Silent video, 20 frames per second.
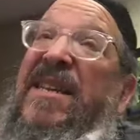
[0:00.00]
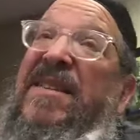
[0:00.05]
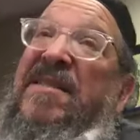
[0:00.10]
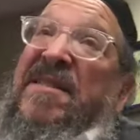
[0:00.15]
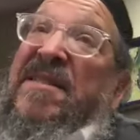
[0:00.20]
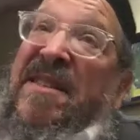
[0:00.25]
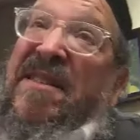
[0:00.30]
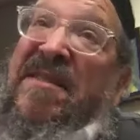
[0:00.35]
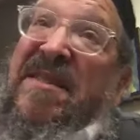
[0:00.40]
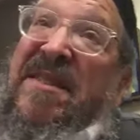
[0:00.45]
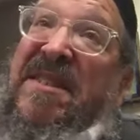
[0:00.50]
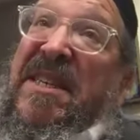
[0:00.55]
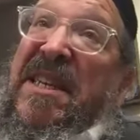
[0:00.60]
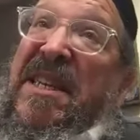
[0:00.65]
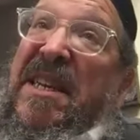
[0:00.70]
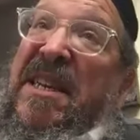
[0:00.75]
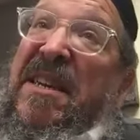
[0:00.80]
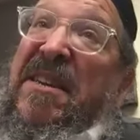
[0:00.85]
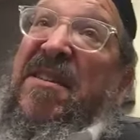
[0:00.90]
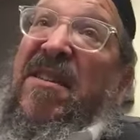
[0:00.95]
is the
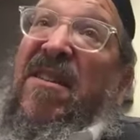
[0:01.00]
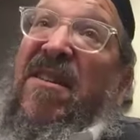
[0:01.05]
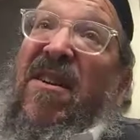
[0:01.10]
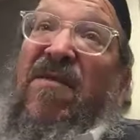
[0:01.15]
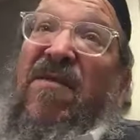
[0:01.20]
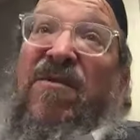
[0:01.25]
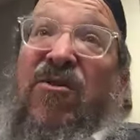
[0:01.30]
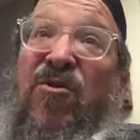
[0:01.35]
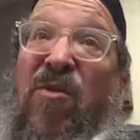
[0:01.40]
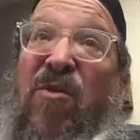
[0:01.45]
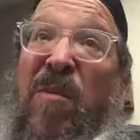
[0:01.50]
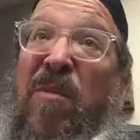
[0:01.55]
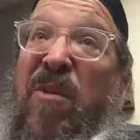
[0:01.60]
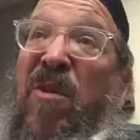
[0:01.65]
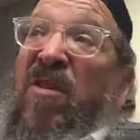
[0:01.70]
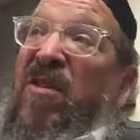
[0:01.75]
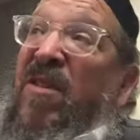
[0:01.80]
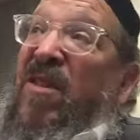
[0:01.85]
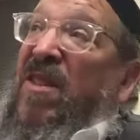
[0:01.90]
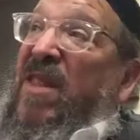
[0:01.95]
seed of
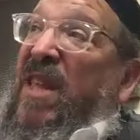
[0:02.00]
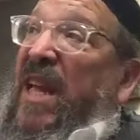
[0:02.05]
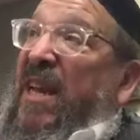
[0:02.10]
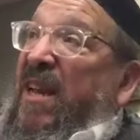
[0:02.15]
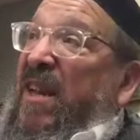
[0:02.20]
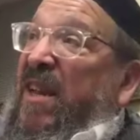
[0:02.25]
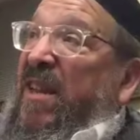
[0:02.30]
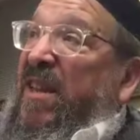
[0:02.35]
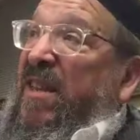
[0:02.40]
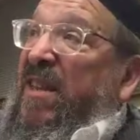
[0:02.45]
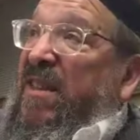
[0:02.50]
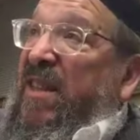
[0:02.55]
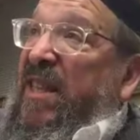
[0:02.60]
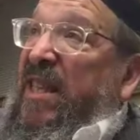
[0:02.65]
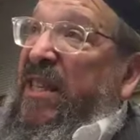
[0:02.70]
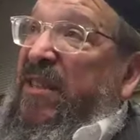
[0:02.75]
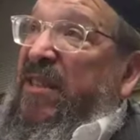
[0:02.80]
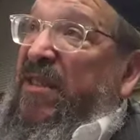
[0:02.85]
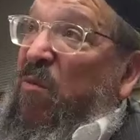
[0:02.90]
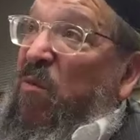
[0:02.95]
trouble that can
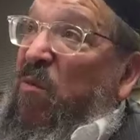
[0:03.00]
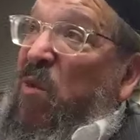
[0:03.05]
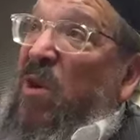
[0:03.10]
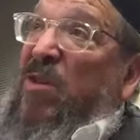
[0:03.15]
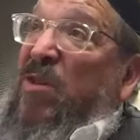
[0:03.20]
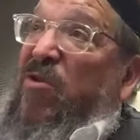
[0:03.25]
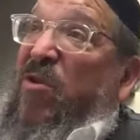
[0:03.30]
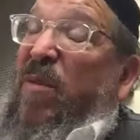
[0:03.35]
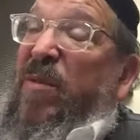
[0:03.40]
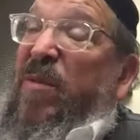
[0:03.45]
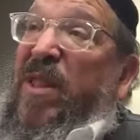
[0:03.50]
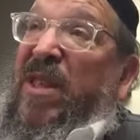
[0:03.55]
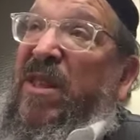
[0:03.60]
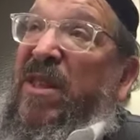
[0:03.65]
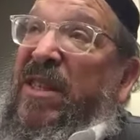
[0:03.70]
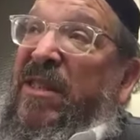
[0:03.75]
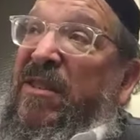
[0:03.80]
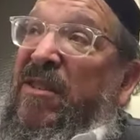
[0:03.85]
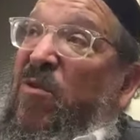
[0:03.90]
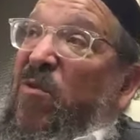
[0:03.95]
lead to one trouble that
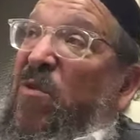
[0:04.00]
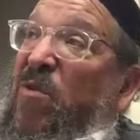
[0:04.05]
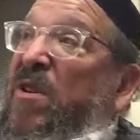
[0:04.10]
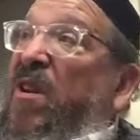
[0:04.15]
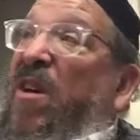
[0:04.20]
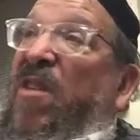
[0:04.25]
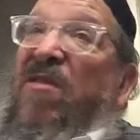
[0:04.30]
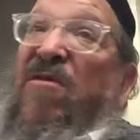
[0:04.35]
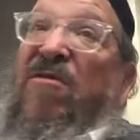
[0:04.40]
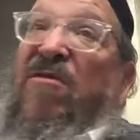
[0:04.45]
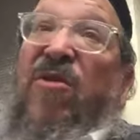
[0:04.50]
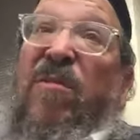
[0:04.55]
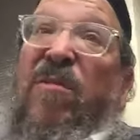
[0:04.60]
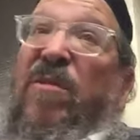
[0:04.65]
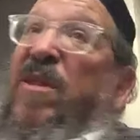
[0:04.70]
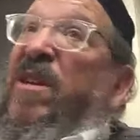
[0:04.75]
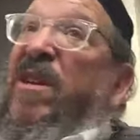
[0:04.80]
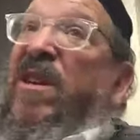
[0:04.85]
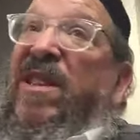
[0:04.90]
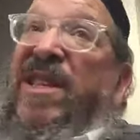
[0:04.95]
leads to another
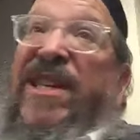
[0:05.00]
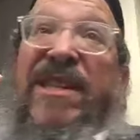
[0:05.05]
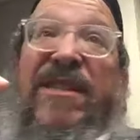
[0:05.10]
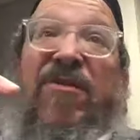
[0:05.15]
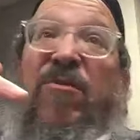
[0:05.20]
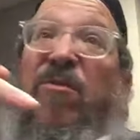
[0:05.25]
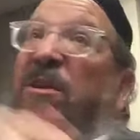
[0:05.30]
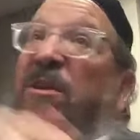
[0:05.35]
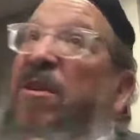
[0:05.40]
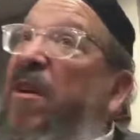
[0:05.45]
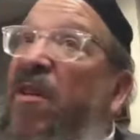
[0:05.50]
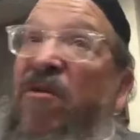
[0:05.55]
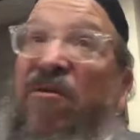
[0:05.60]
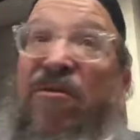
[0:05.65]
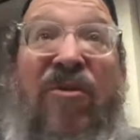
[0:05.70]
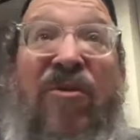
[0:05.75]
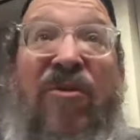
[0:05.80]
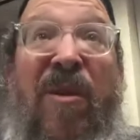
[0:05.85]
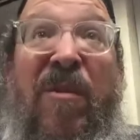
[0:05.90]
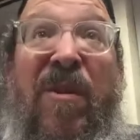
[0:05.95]
trouble that can lead to another
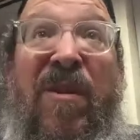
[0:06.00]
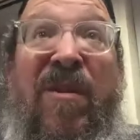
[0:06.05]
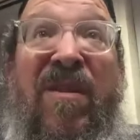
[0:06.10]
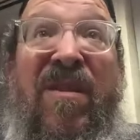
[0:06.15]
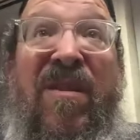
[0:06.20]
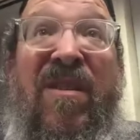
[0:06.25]
trouble.